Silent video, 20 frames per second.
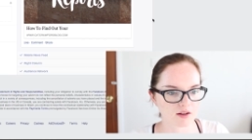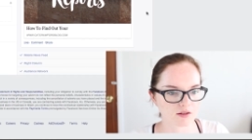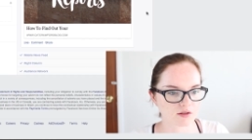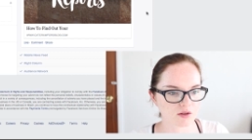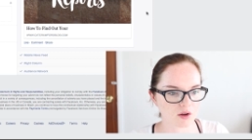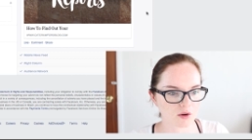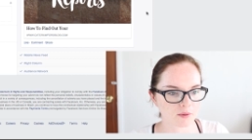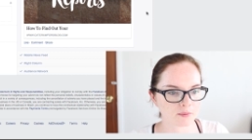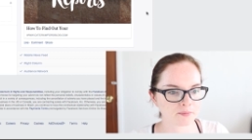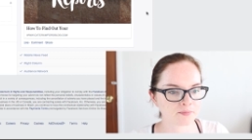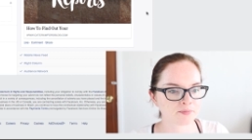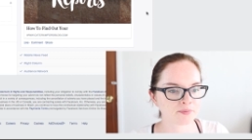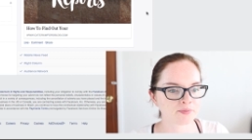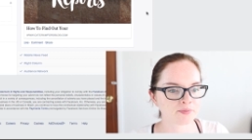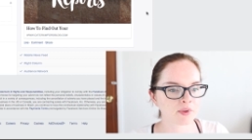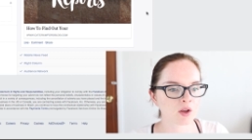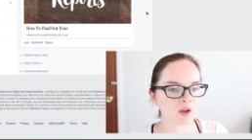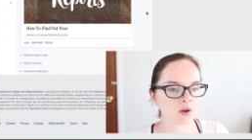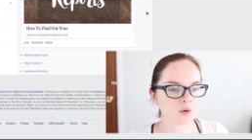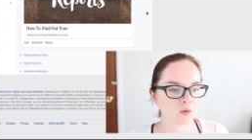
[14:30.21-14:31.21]
So
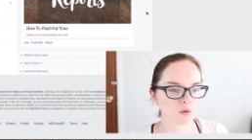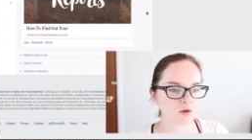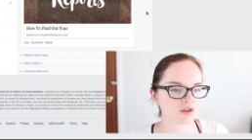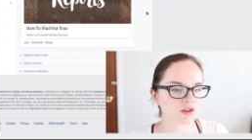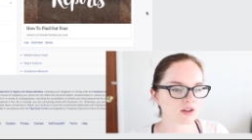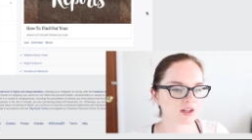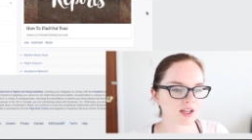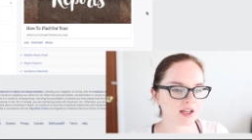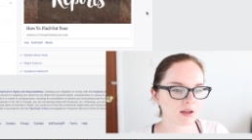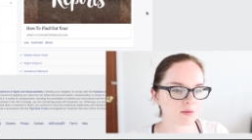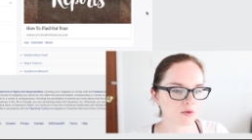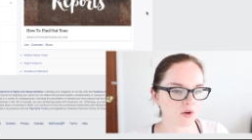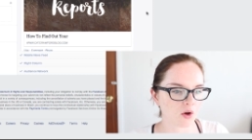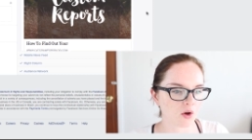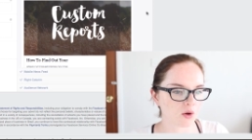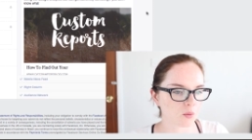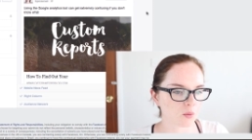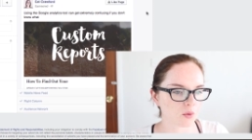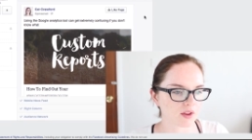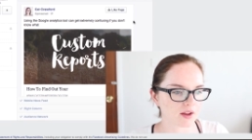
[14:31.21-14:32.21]
we're just going to keep
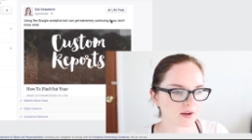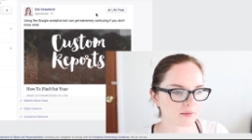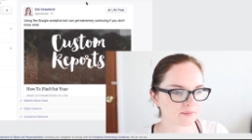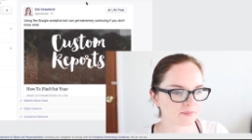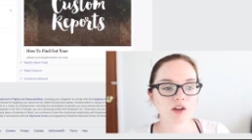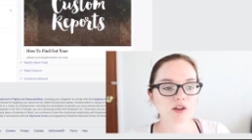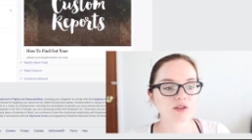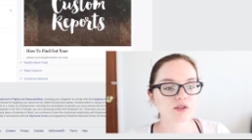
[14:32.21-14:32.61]
going with it.